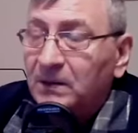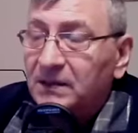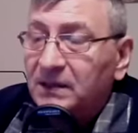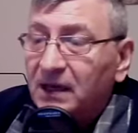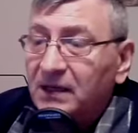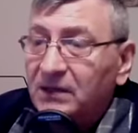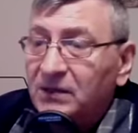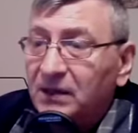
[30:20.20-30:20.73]

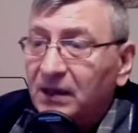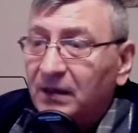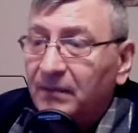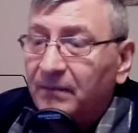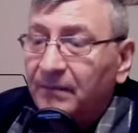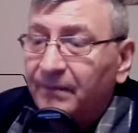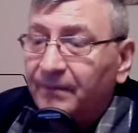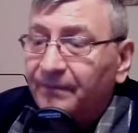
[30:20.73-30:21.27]
say to
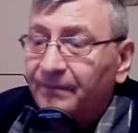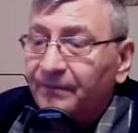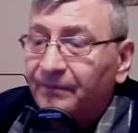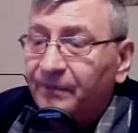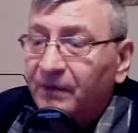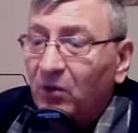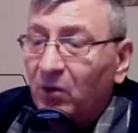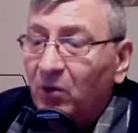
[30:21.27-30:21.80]
him,
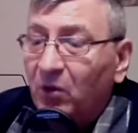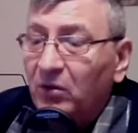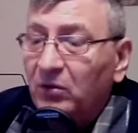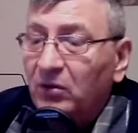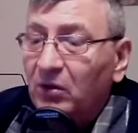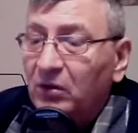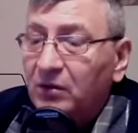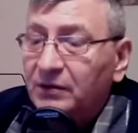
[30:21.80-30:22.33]
"Oh
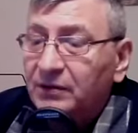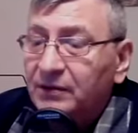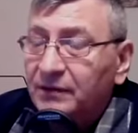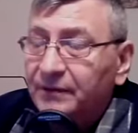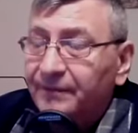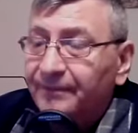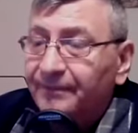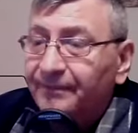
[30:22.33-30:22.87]
Lord,